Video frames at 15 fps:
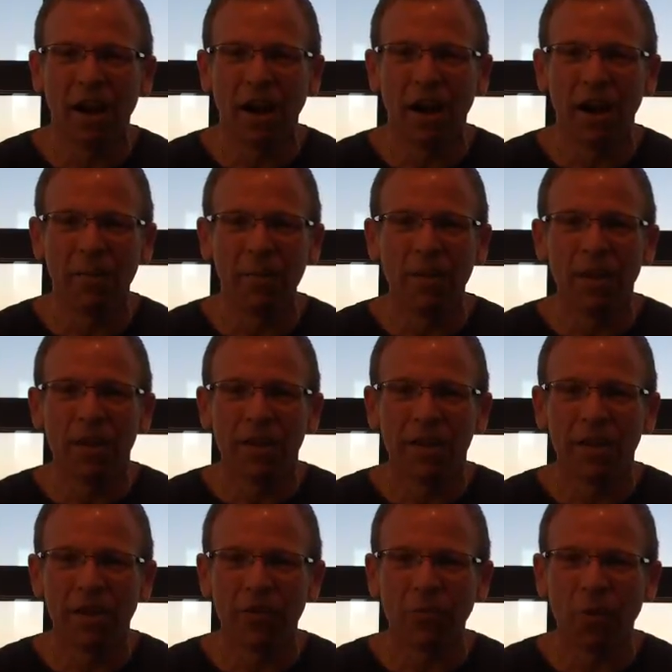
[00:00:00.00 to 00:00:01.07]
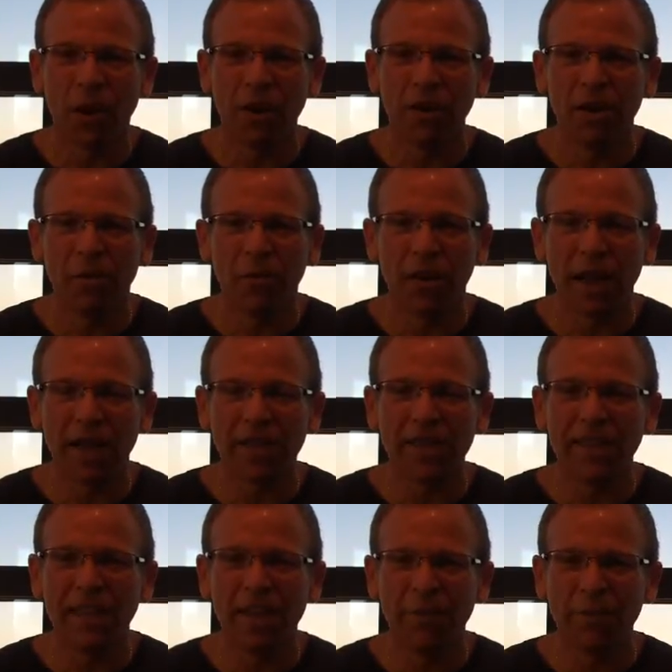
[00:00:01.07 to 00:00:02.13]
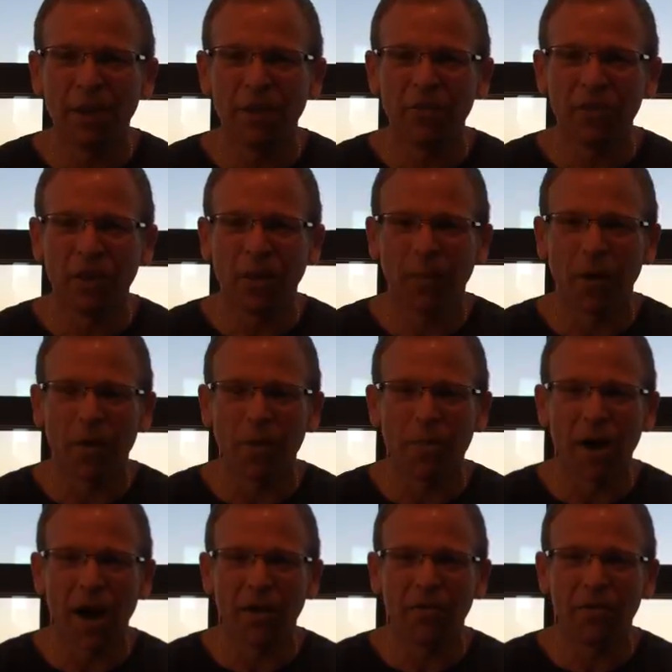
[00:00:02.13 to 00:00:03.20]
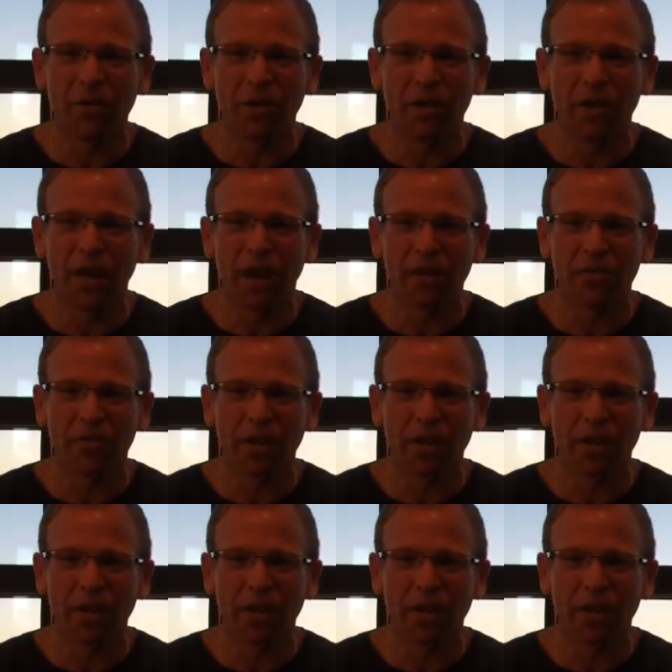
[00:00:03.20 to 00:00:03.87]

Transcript: Um, in this one, we got Tim Lincecum on the mound for the uh,